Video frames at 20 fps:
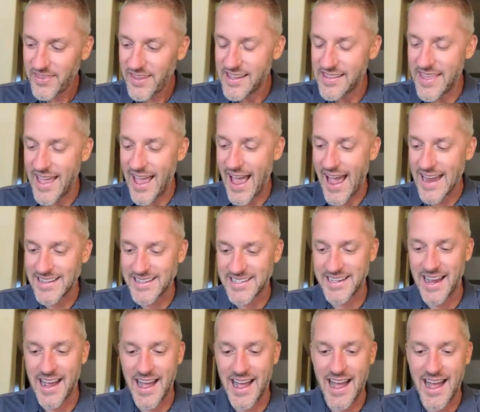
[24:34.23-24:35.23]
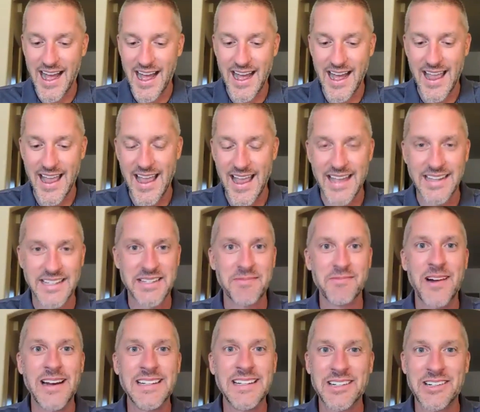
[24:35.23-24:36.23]
that its
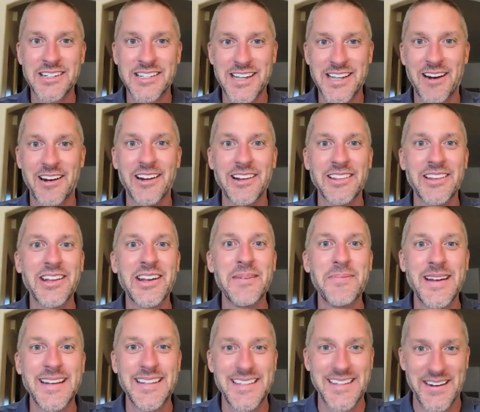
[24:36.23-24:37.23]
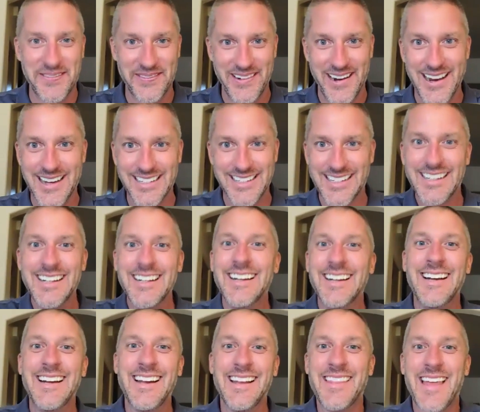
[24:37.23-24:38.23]
winters are a little bit different
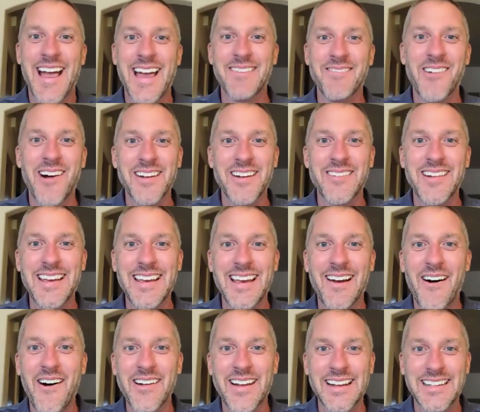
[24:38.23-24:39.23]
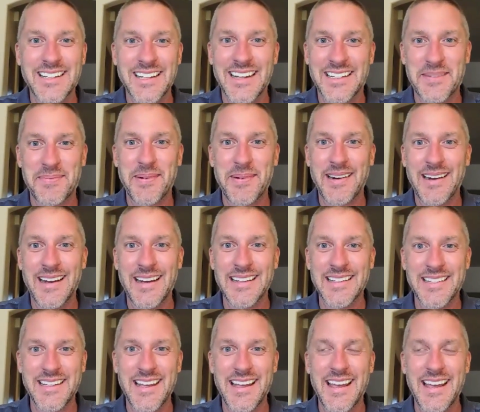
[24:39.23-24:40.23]
than what we all get to
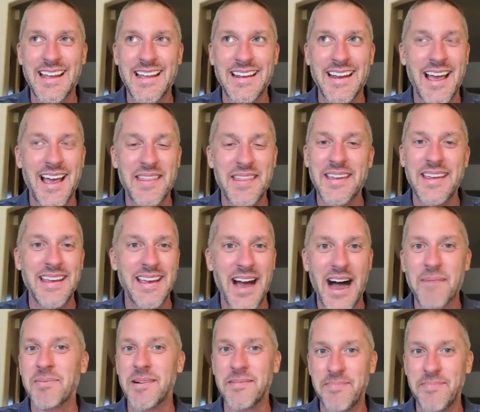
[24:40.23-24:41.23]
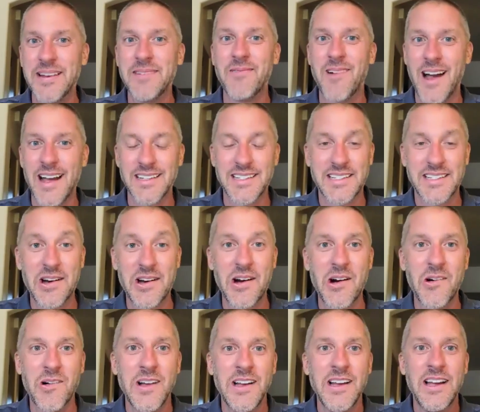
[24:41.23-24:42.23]
experience in the upper Midwest.
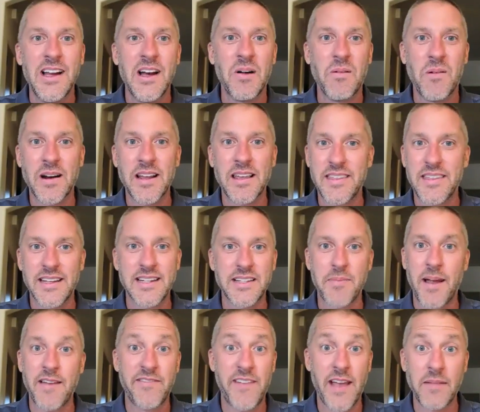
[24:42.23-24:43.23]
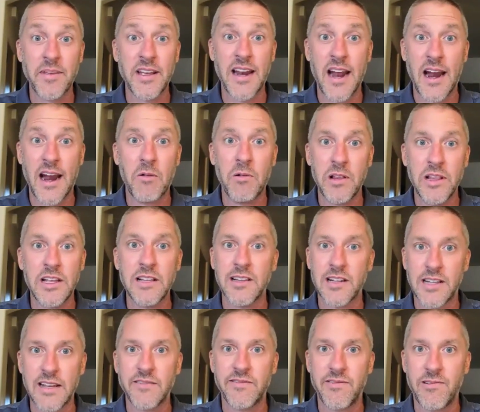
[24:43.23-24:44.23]
So one of the things my family and I are really
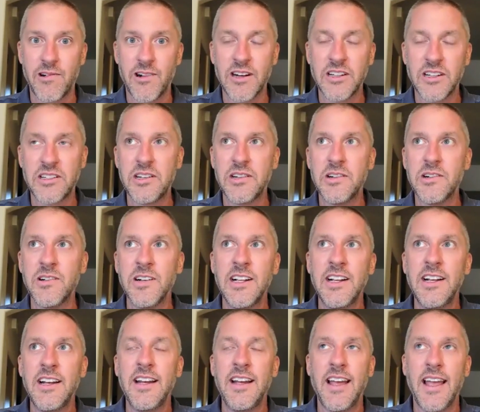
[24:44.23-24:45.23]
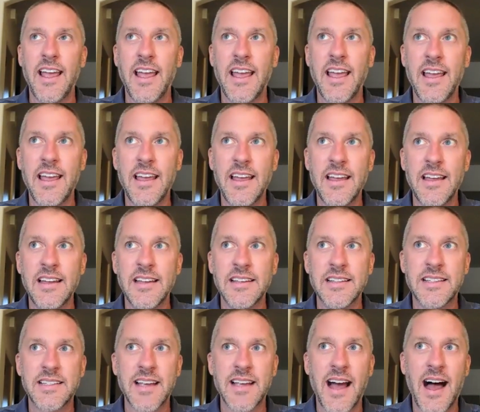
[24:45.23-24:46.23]
looking forward to
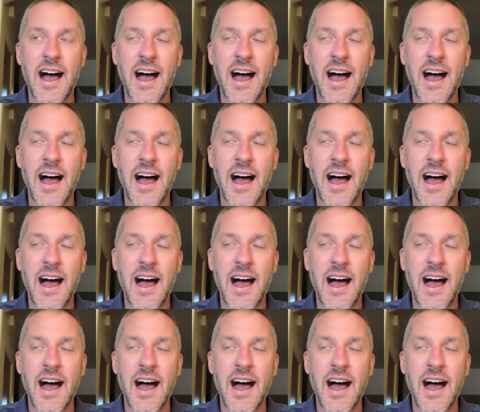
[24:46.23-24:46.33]
is